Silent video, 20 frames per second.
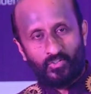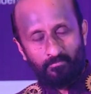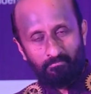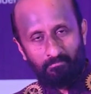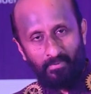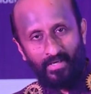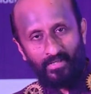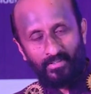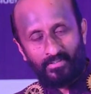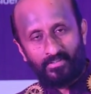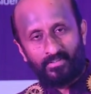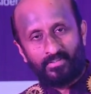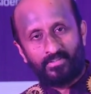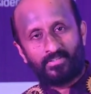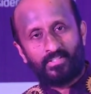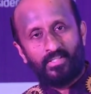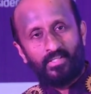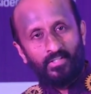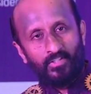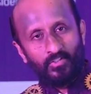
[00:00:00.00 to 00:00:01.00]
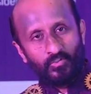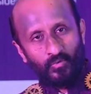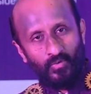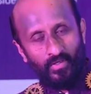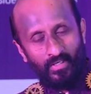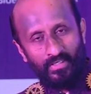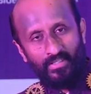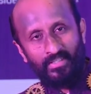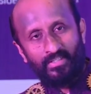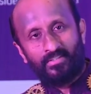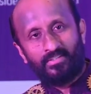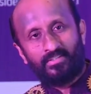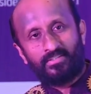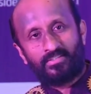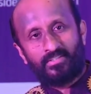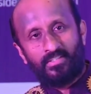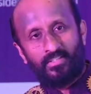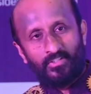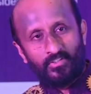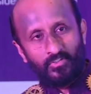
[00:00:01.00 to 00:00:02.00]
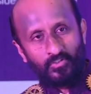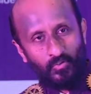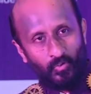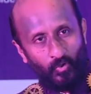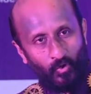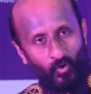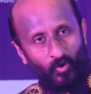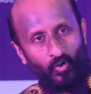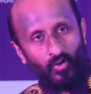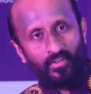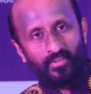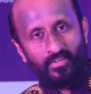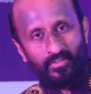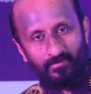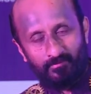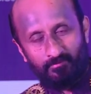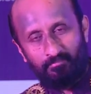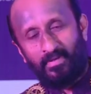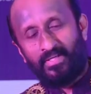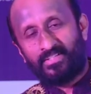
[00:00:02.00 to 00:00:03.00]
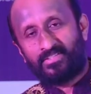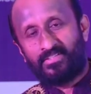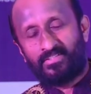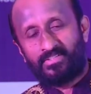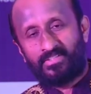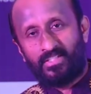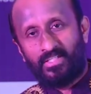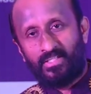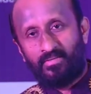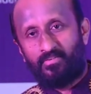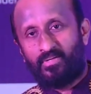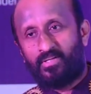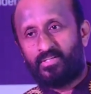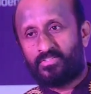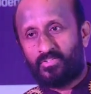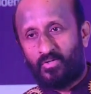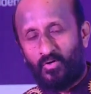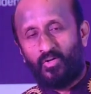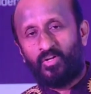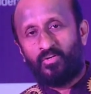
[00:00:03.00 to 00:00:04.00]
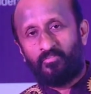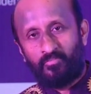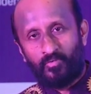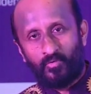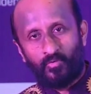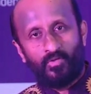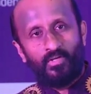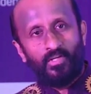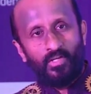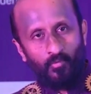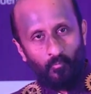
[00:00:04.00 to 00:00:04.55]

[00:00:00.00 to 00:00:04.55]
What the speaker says: to our partners, to our leaders, to all the past district governors, all of you.